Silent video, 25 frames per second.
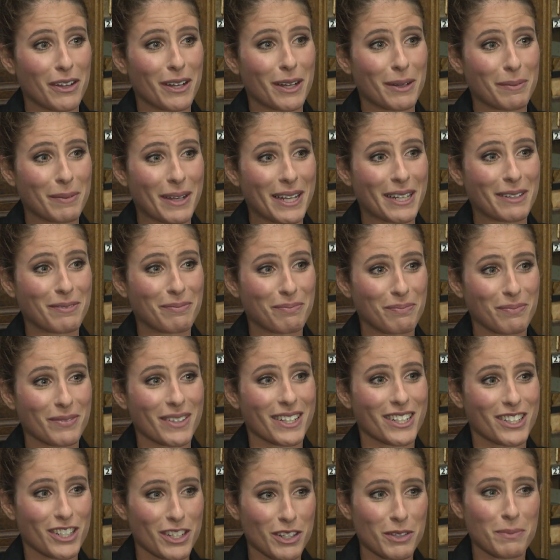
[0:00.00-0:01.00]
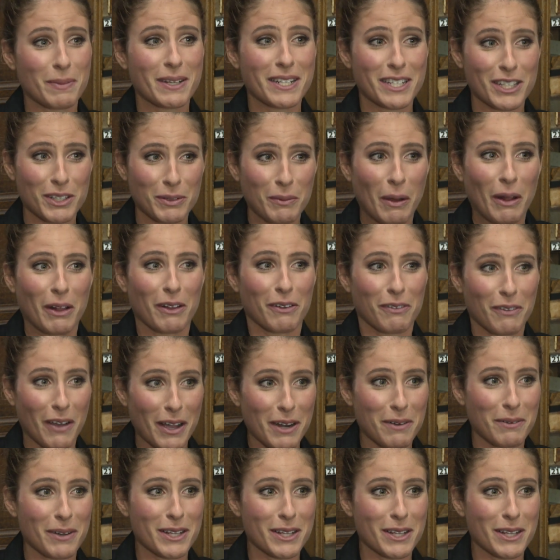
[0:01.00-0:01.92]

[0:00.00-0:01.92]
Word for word: I mean, she's been disqualified